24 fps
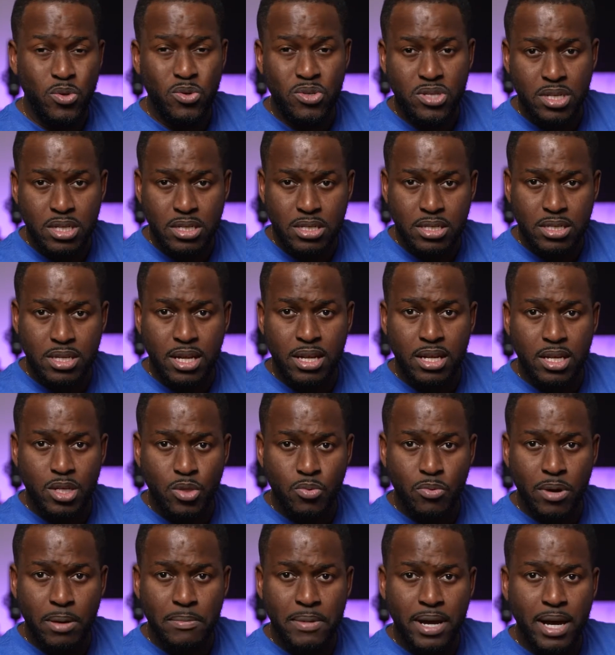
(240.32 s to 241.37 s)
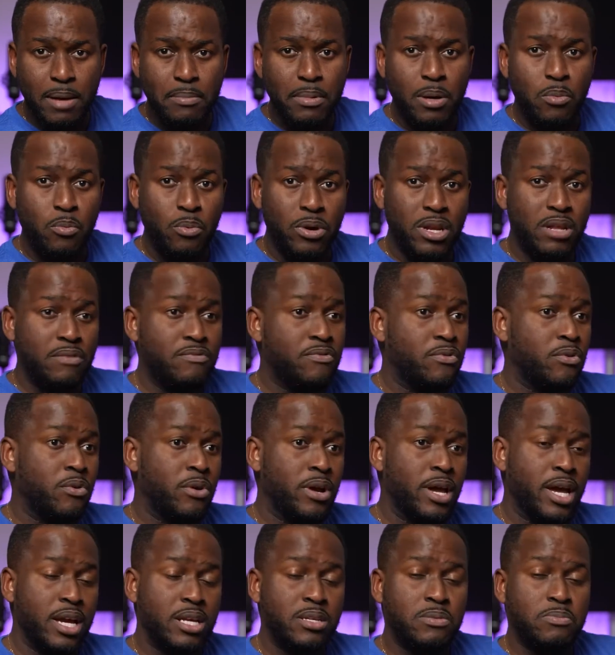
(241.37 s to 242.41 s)
using Stadia's web app. I'm waiting for
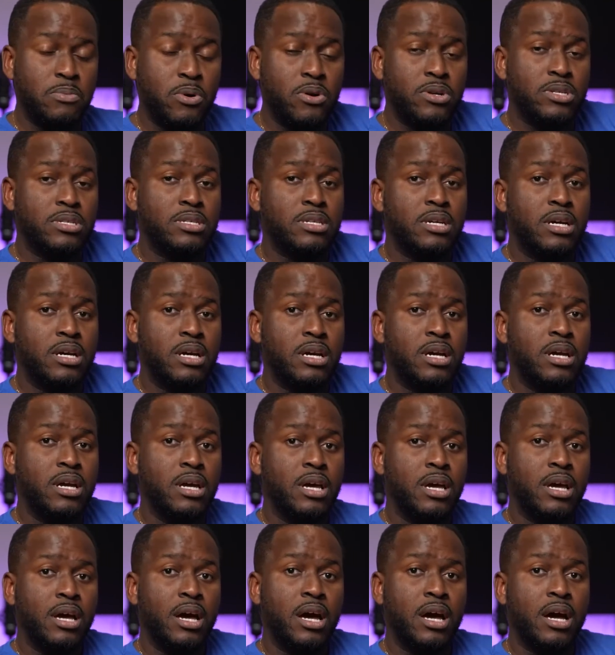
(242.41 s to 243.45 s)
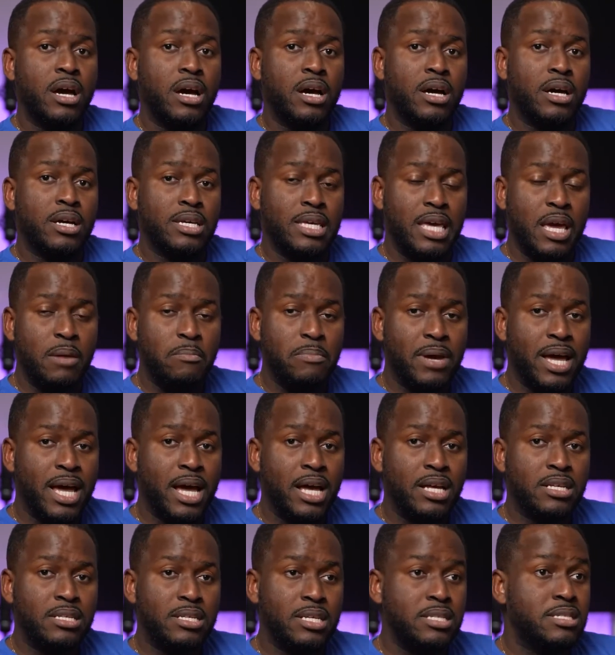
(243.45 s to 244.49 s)
Xbox Game
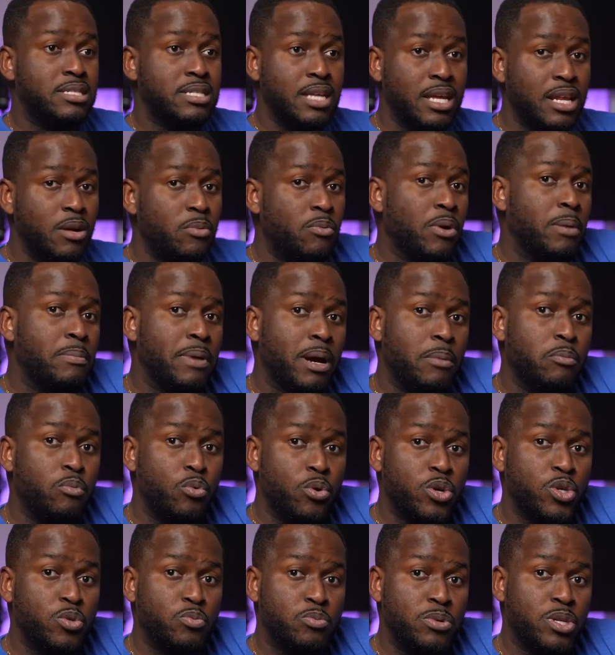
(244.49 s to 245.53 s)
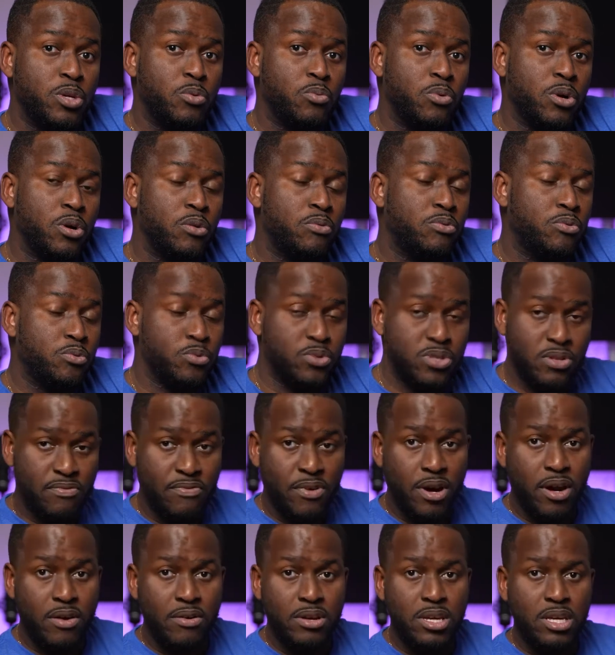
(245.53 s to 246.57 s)
Pass, and Stadia web app works pretty well through
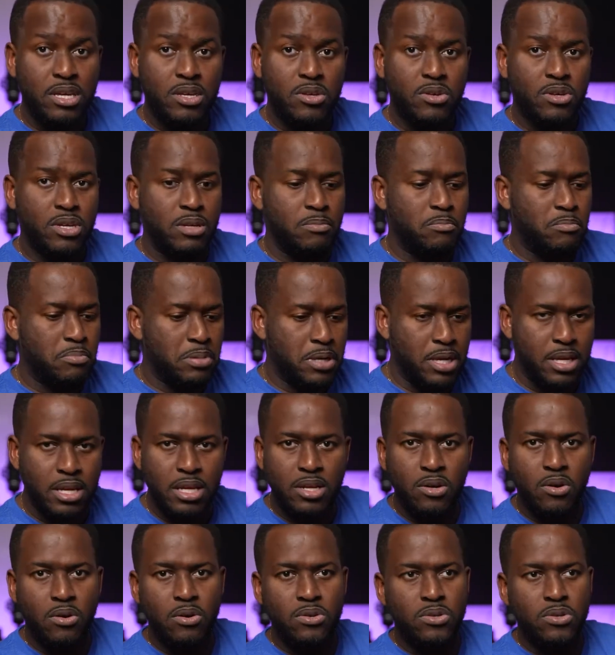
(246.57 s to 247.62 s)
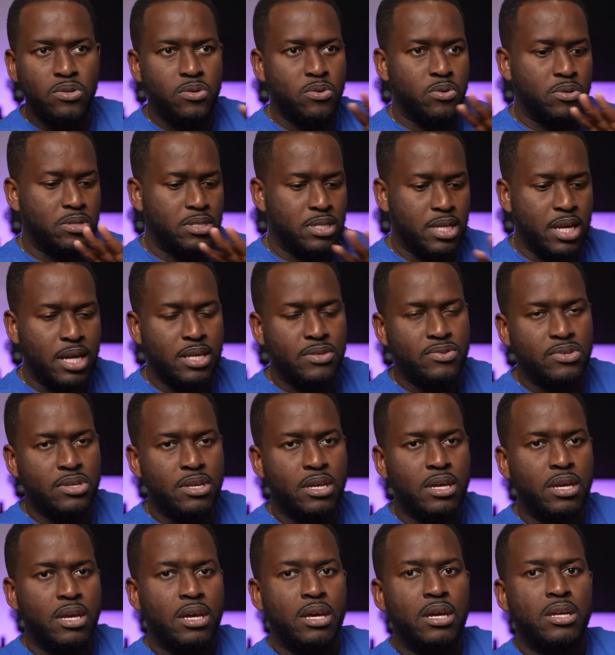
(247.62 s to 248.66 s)
Safari. You can pin it on your
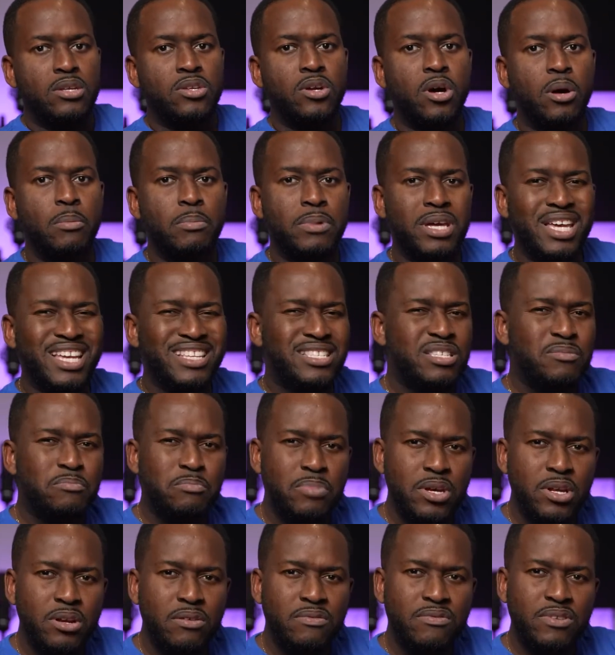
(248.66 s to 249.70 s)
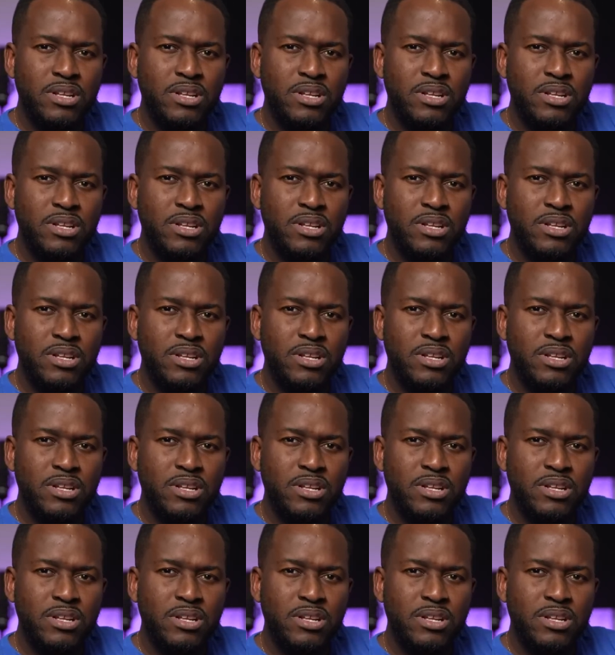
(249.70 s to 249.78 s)
desktop. It's a bit of